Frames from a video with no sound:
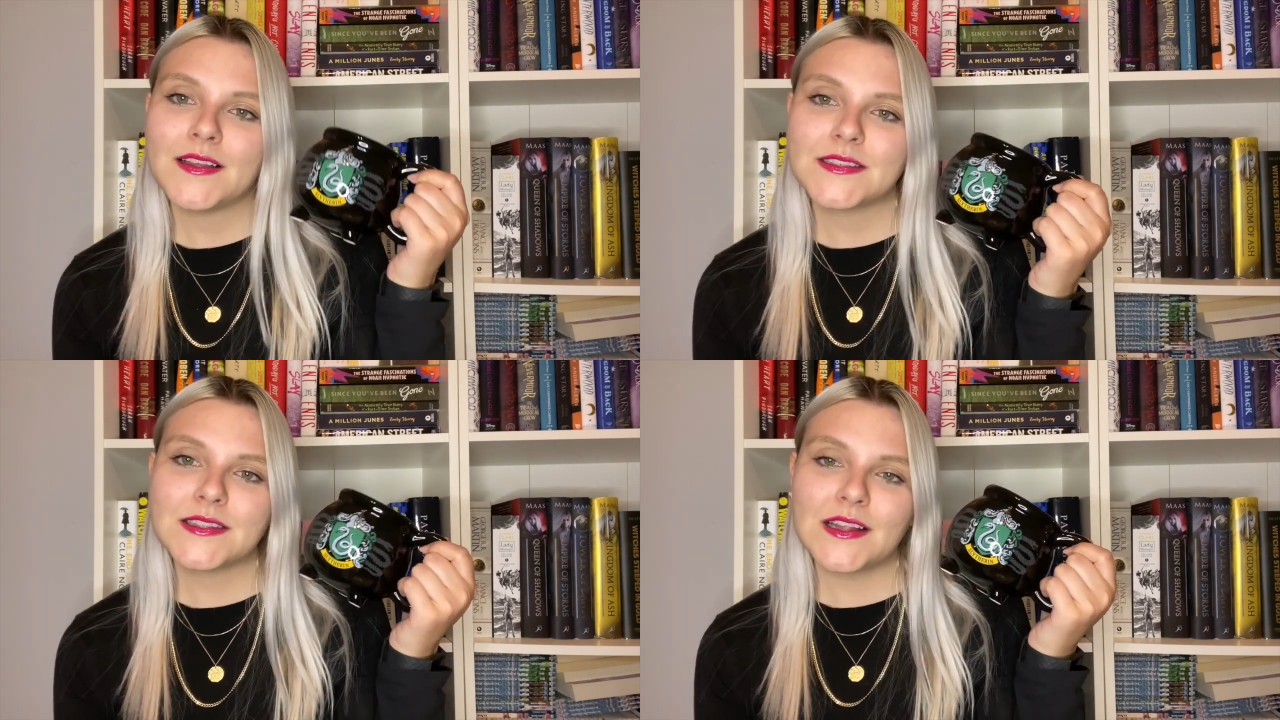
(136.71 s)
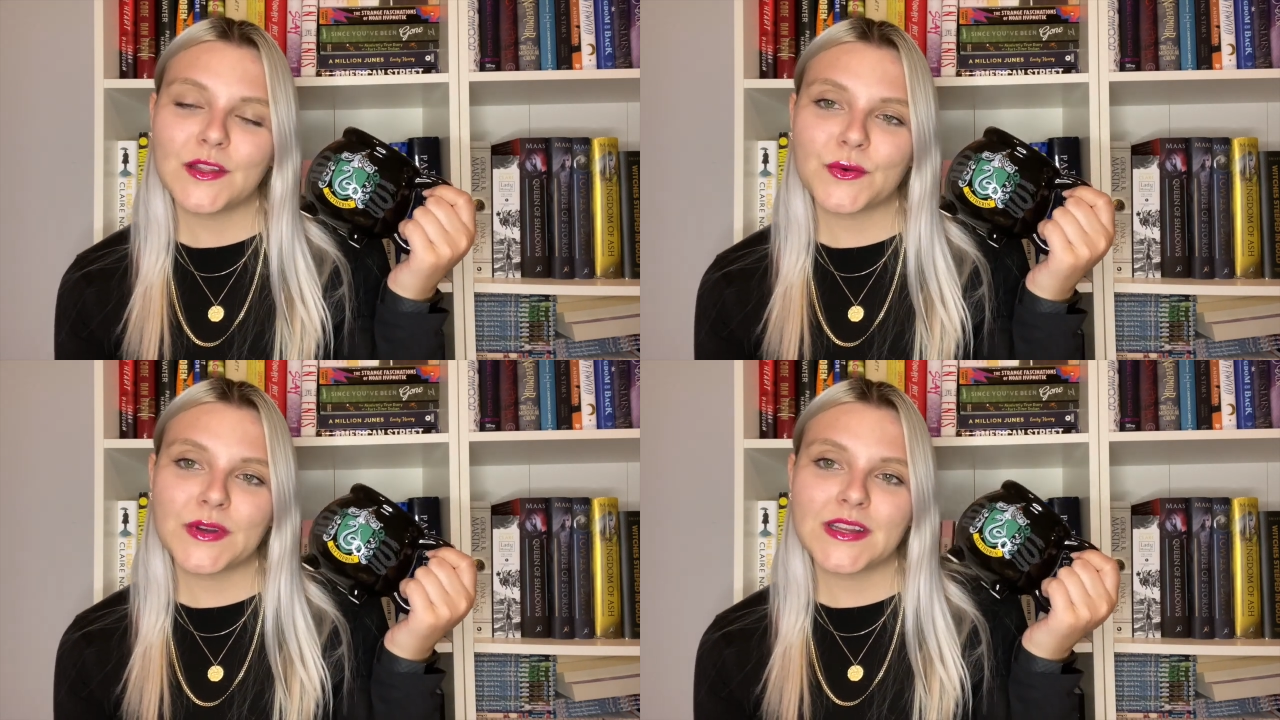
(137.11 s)

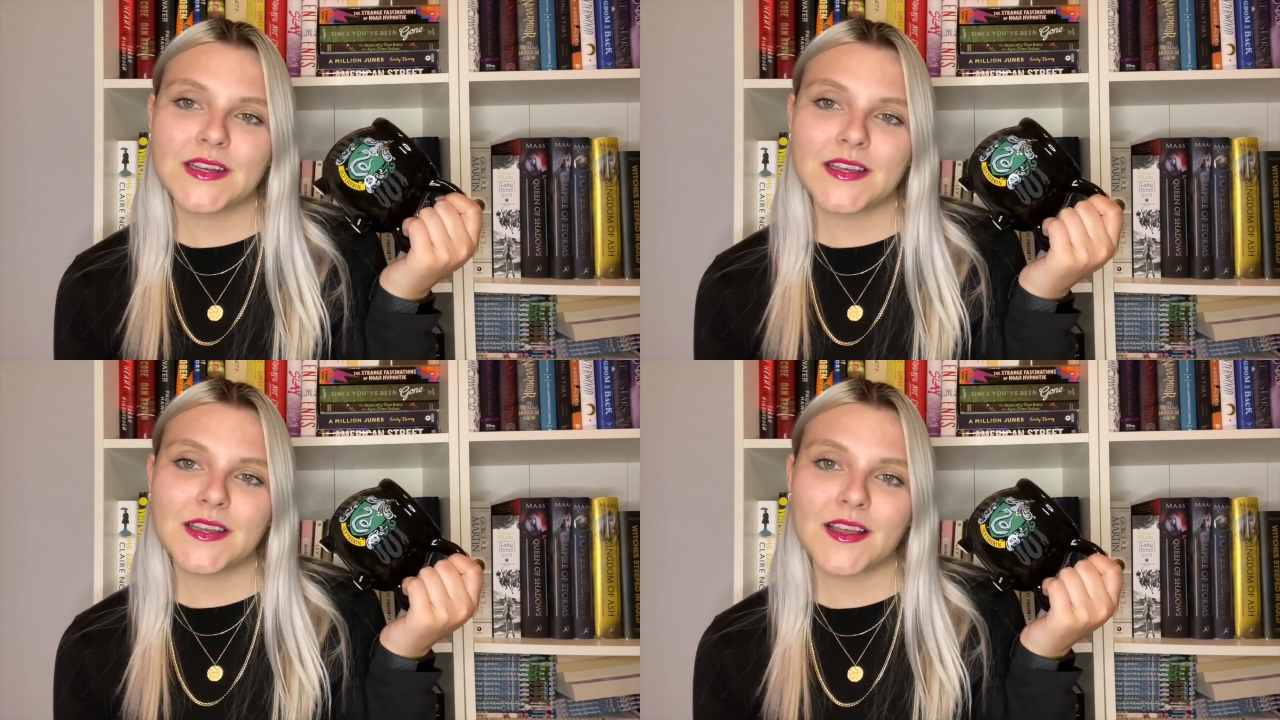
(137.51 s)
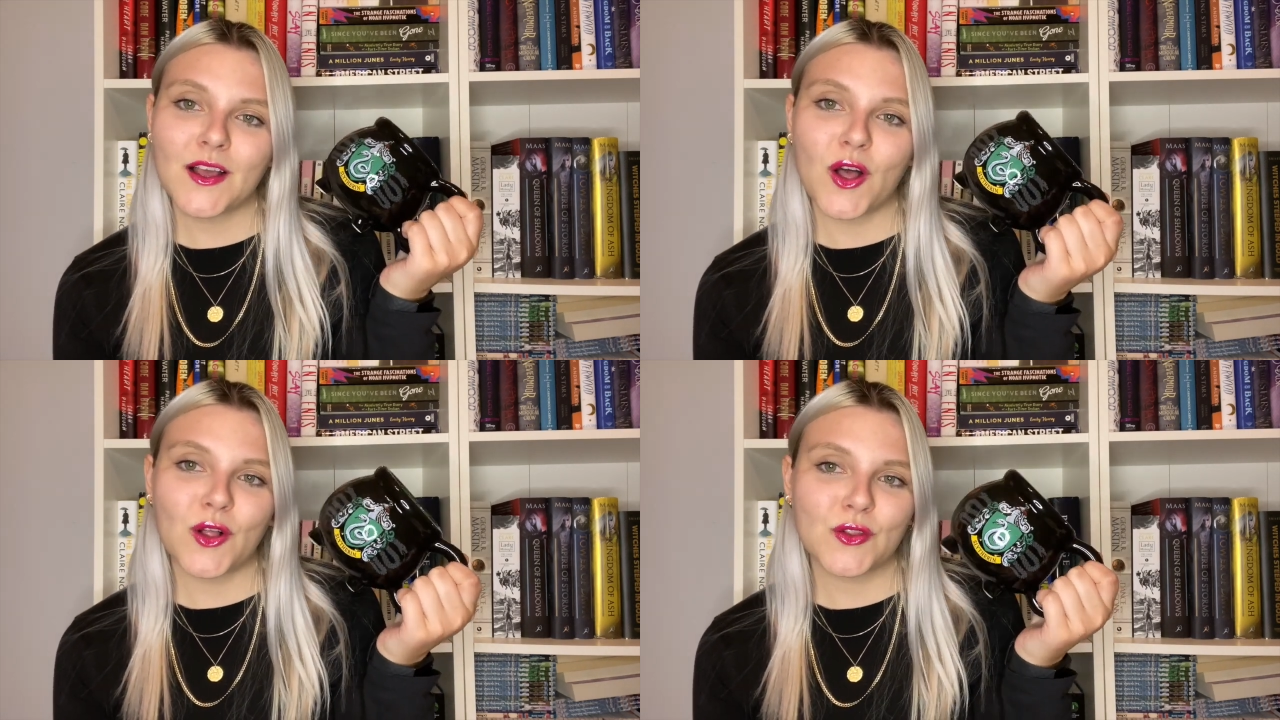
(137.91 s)
slytherin
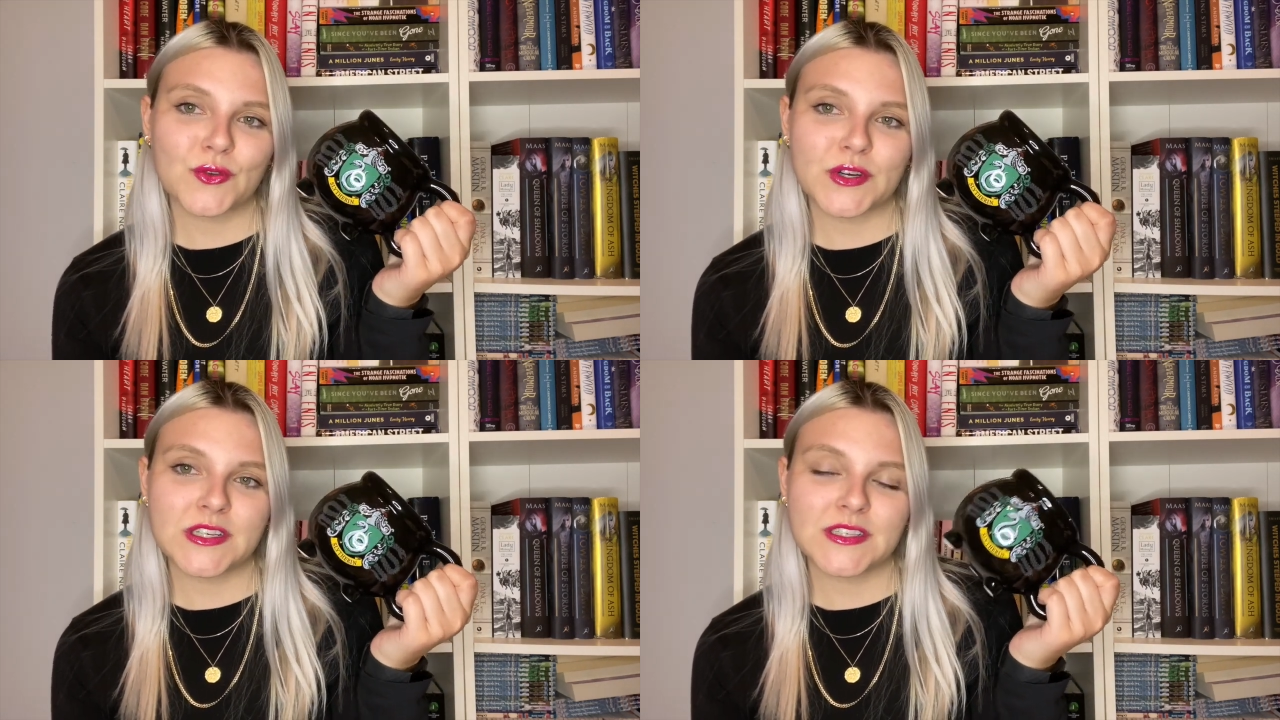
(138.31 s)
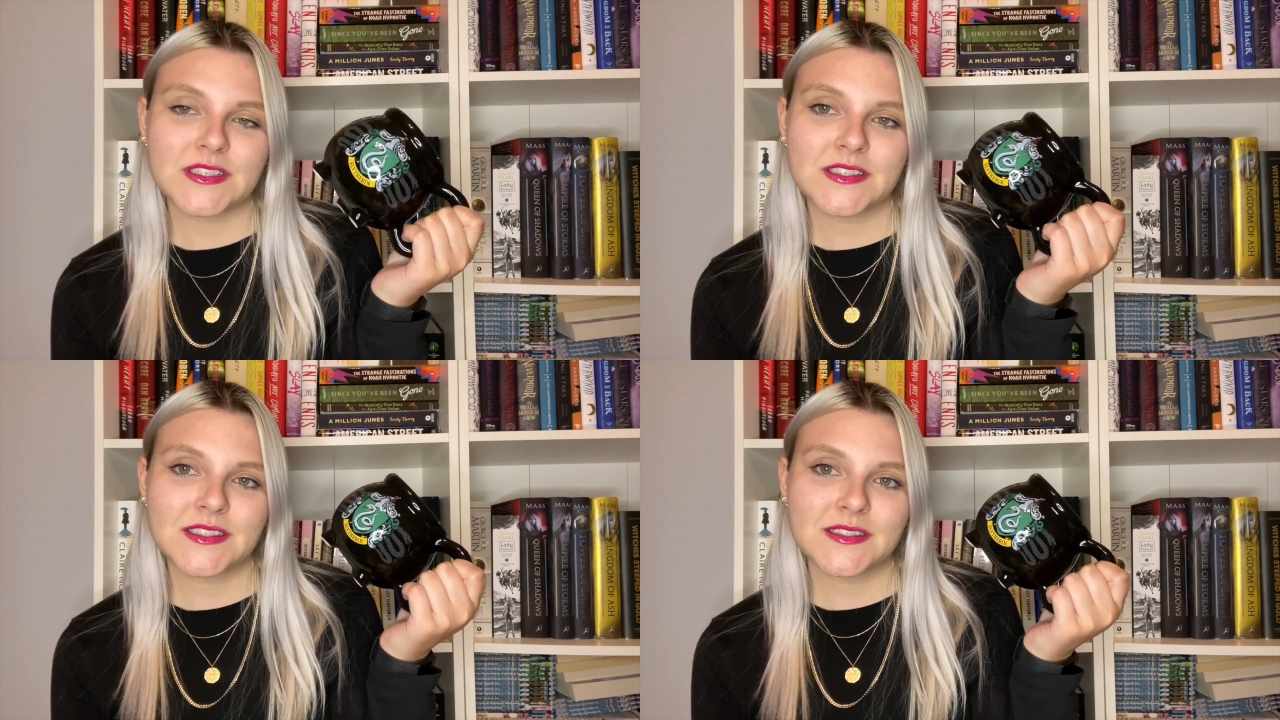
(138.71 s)

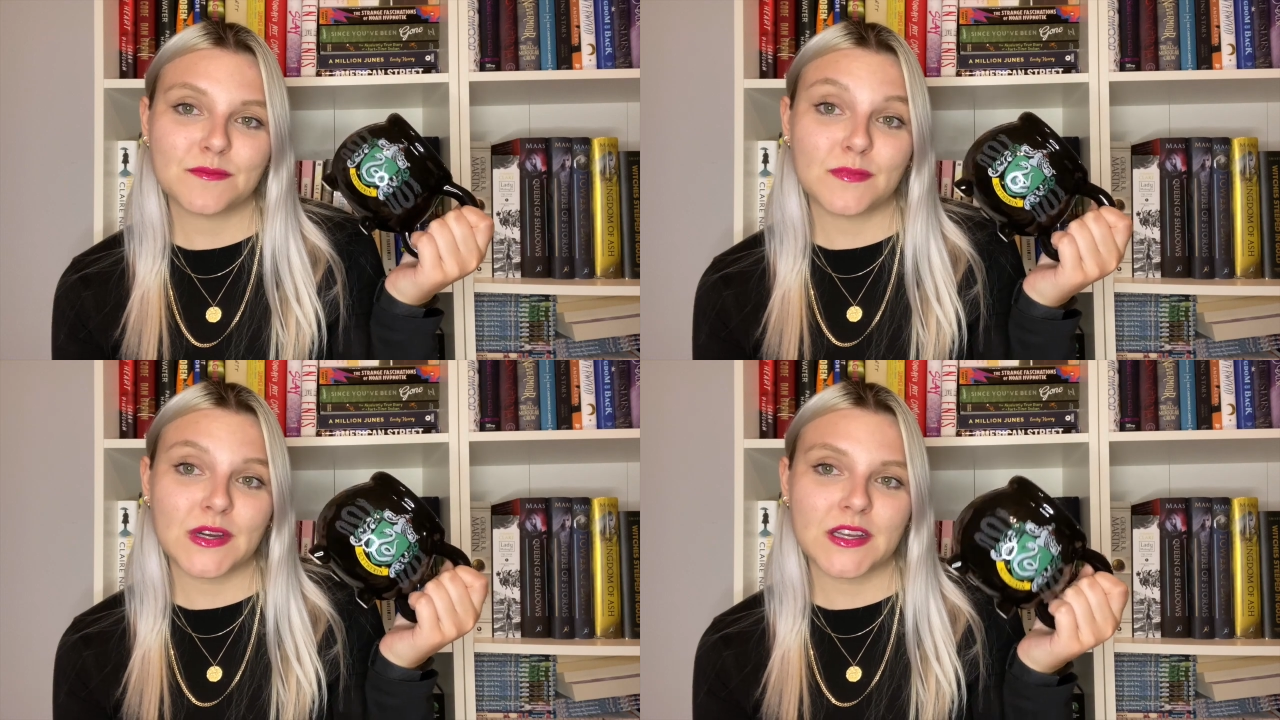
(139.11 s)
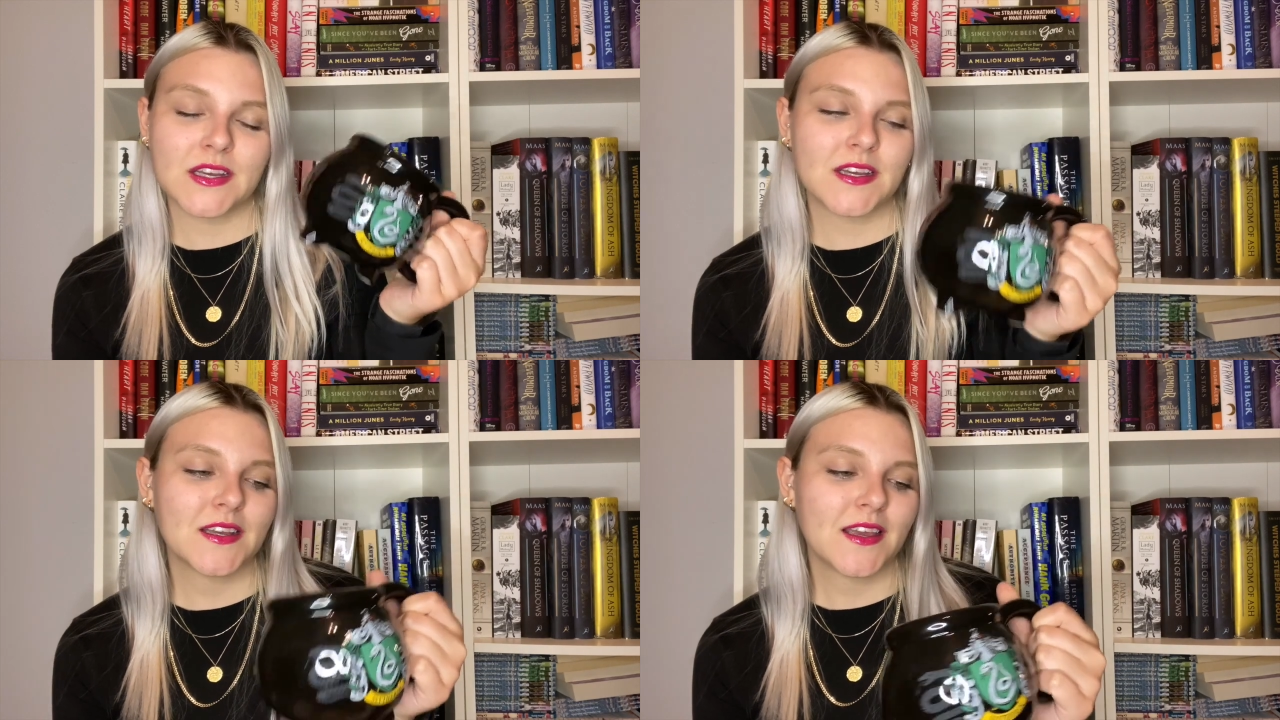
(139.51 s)
cauldron mug